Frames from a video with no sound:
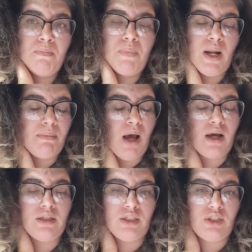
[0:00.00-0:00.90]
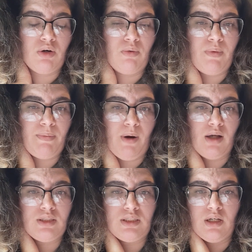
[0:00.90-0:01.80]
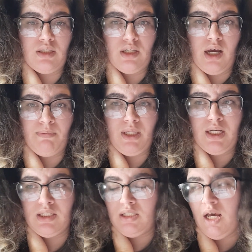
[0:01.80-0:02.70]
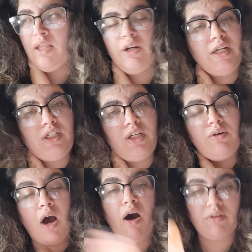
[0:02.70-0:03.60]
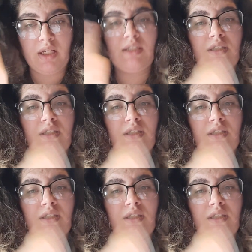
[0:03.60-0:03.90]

But I'm not going to show my process all the time, because another issue, and there's